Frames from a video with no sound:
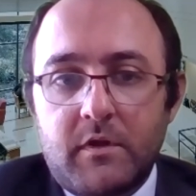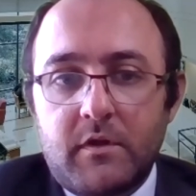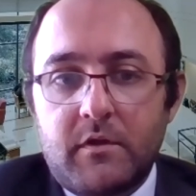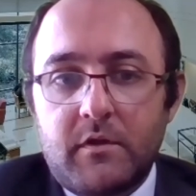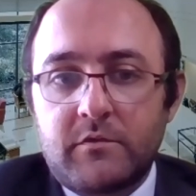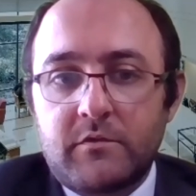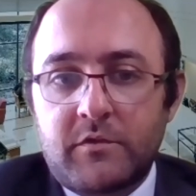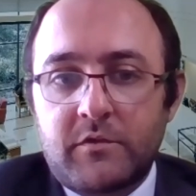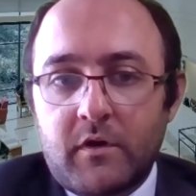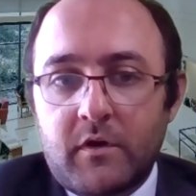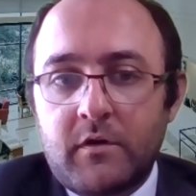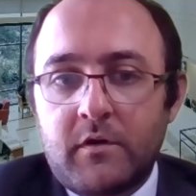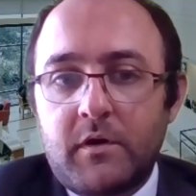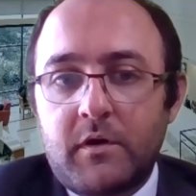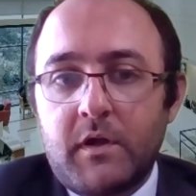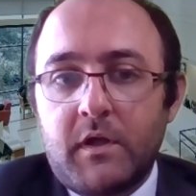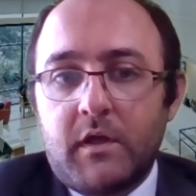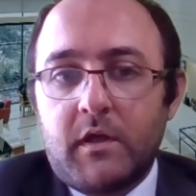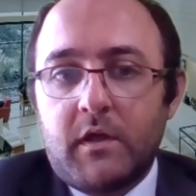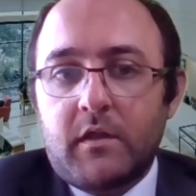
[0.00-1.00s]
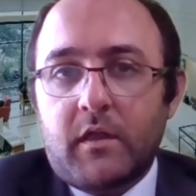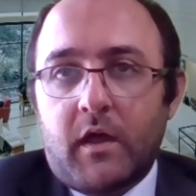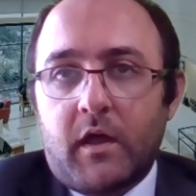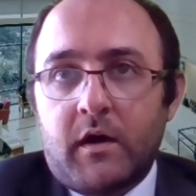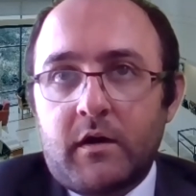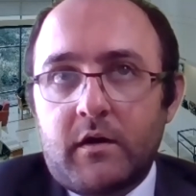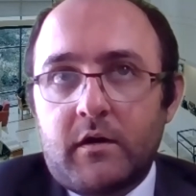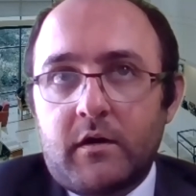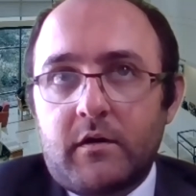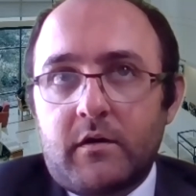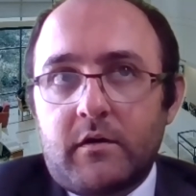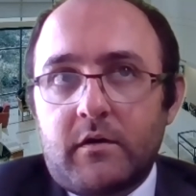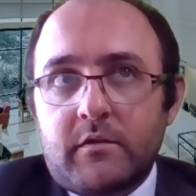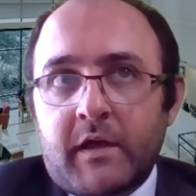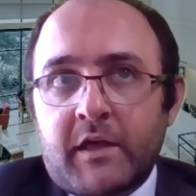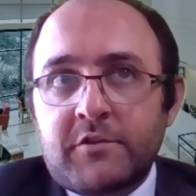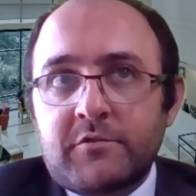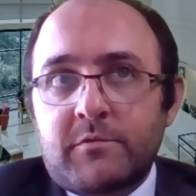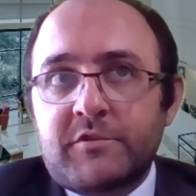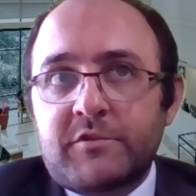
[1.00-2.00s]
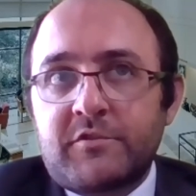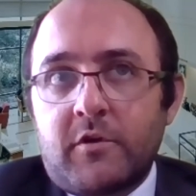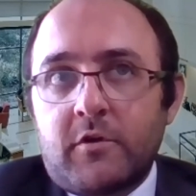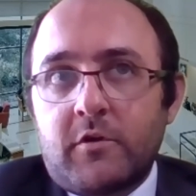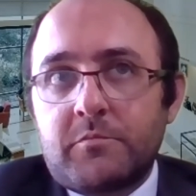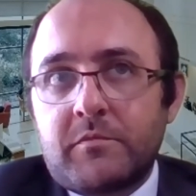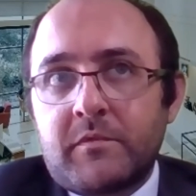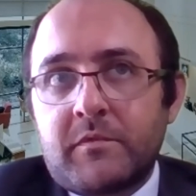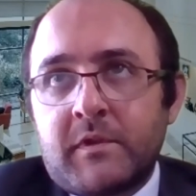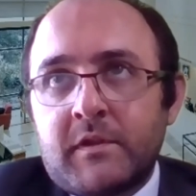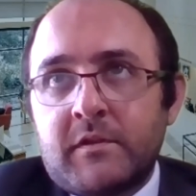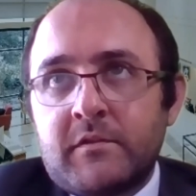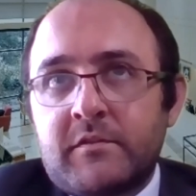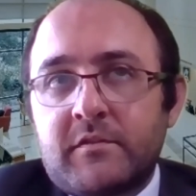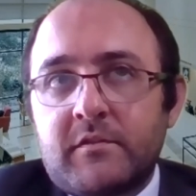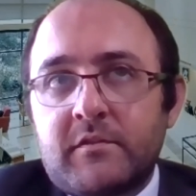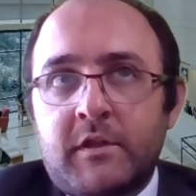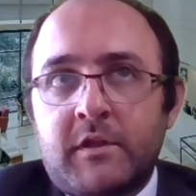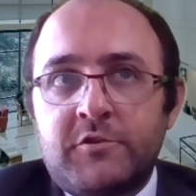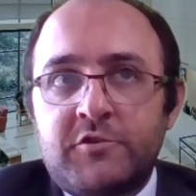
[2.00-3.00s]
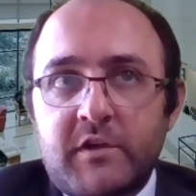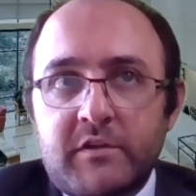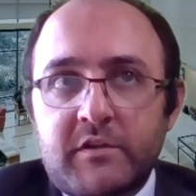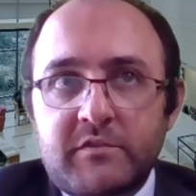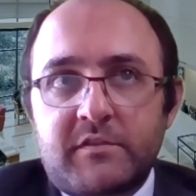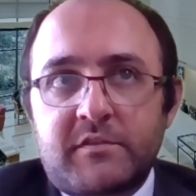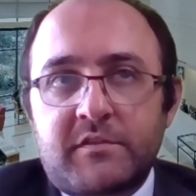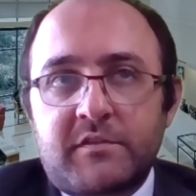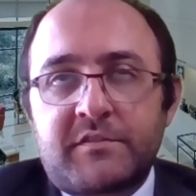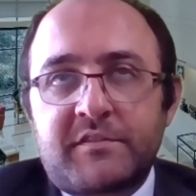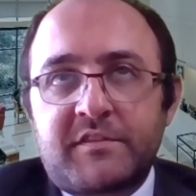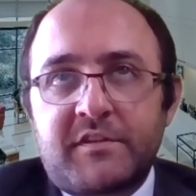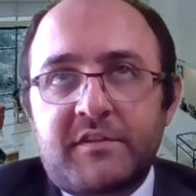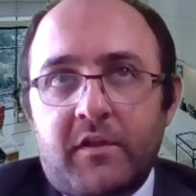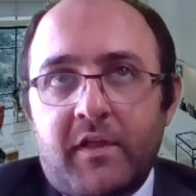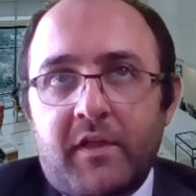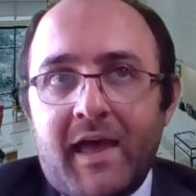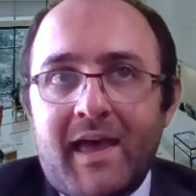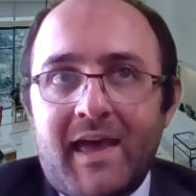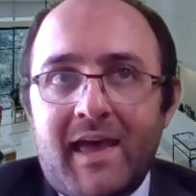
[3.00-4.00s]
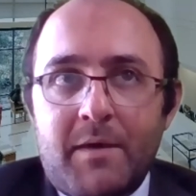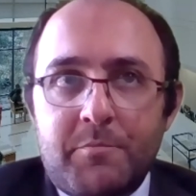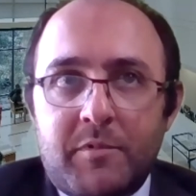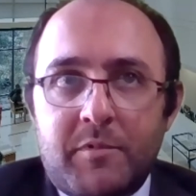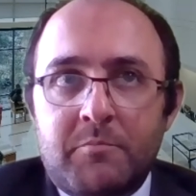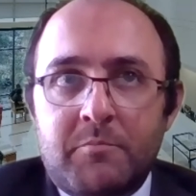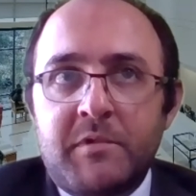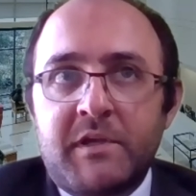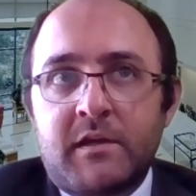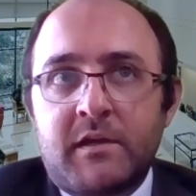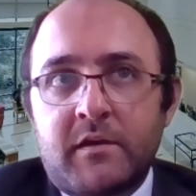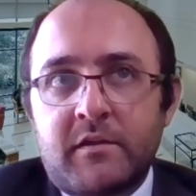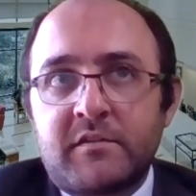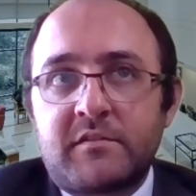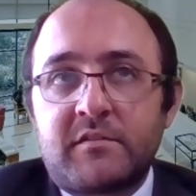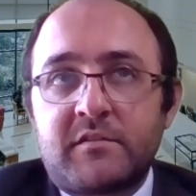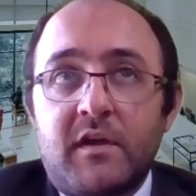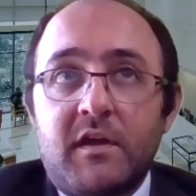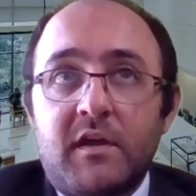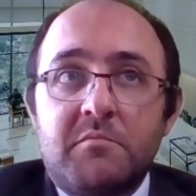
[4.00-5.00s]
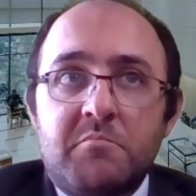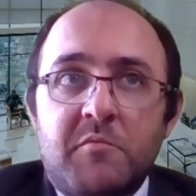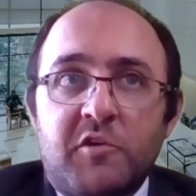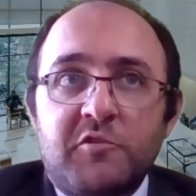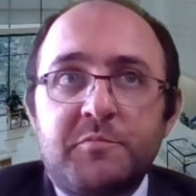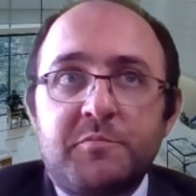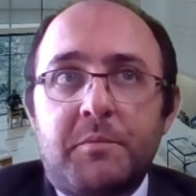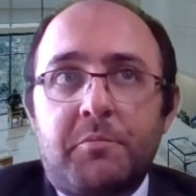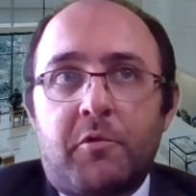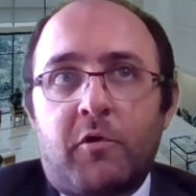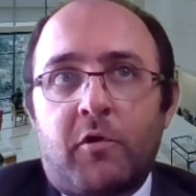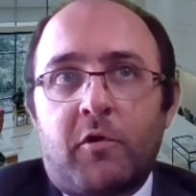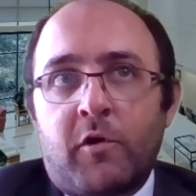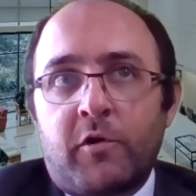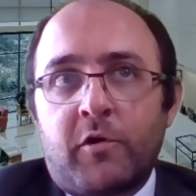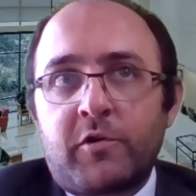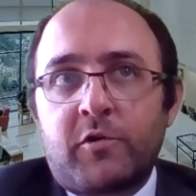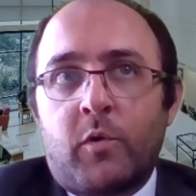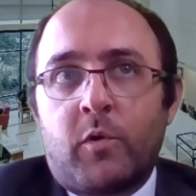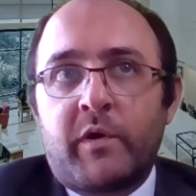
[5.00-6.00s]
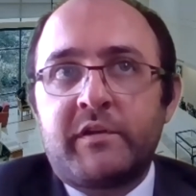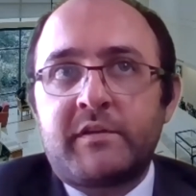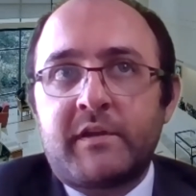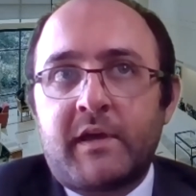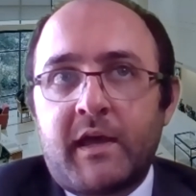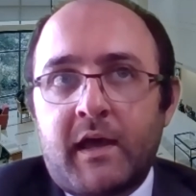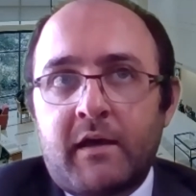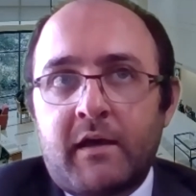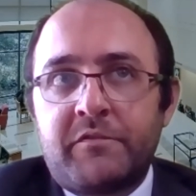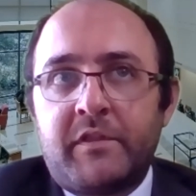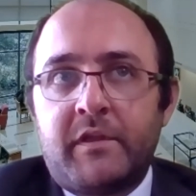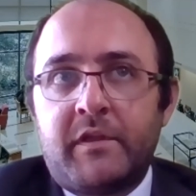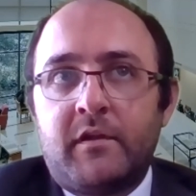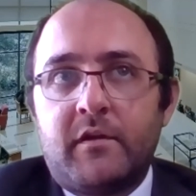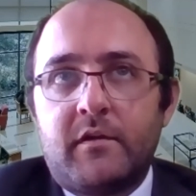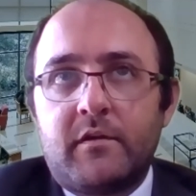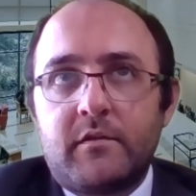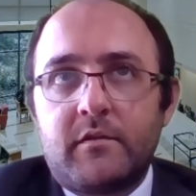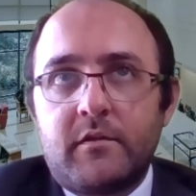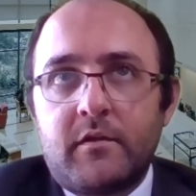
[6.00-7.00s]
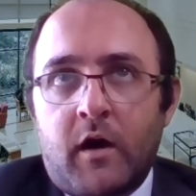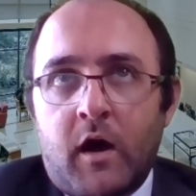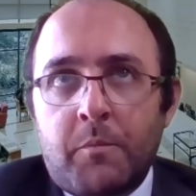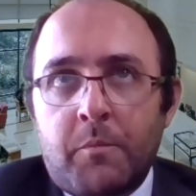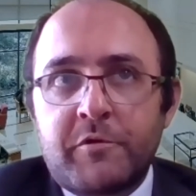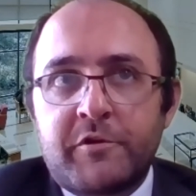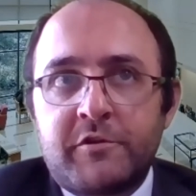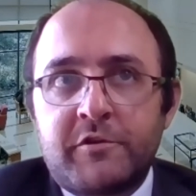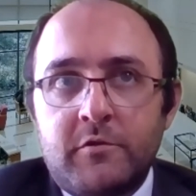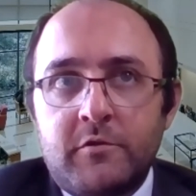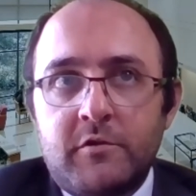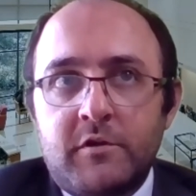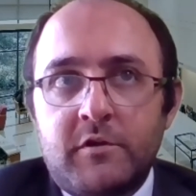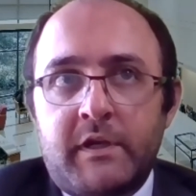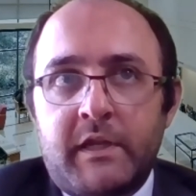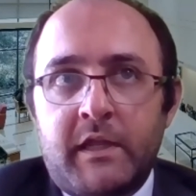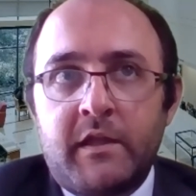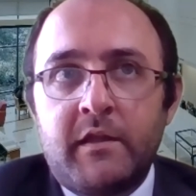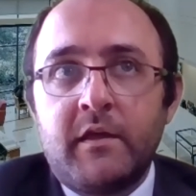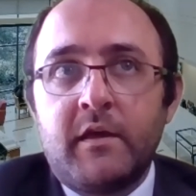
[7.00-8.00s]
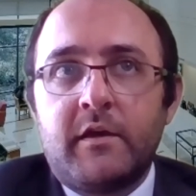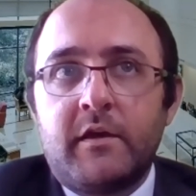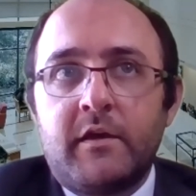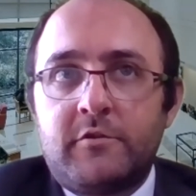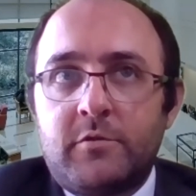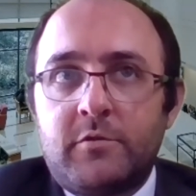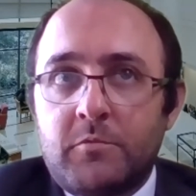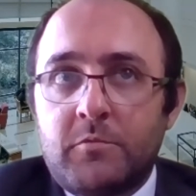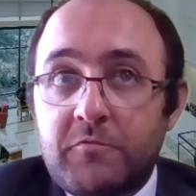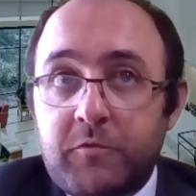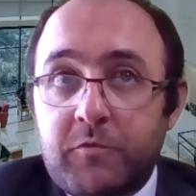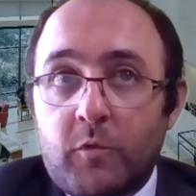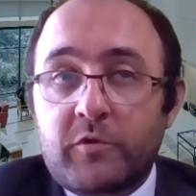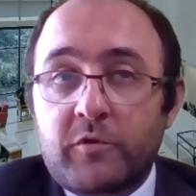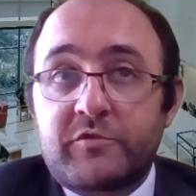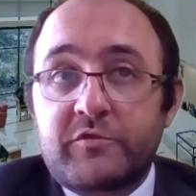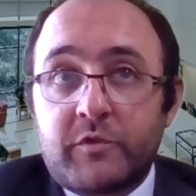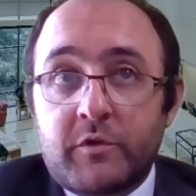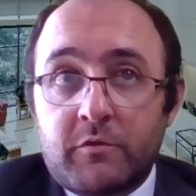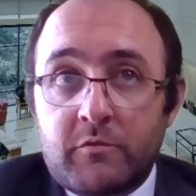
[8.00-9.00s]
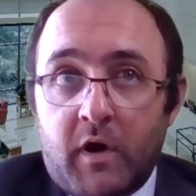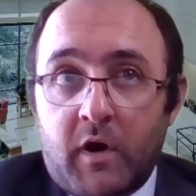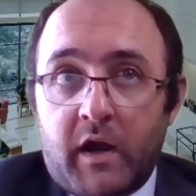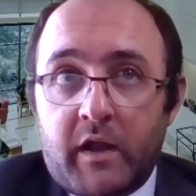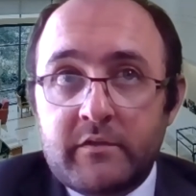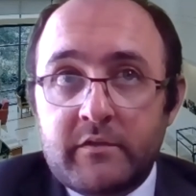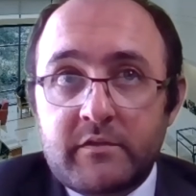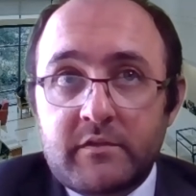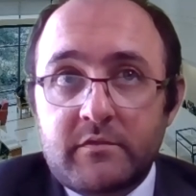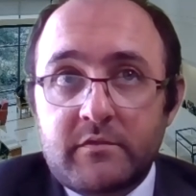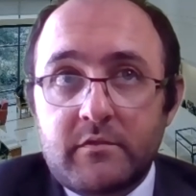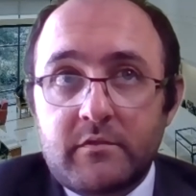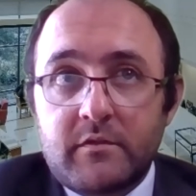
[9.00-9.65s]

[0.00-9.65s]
So as a result, these injustices still happen because most people aren't going to have the opportunity to enforce their rights.